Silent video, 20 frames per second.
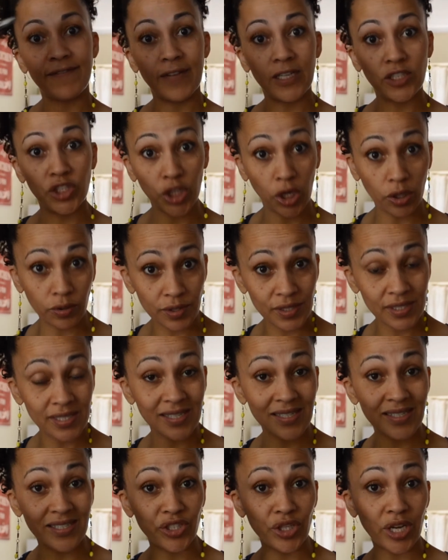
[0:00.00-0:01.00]

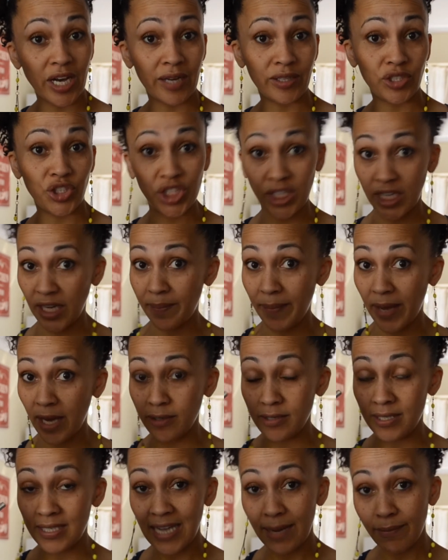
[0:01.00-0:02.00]
toasted chicken mayo
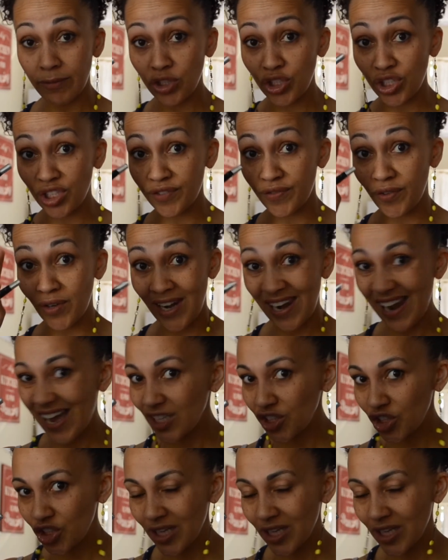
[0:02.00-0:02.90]
sandwiches for lunch,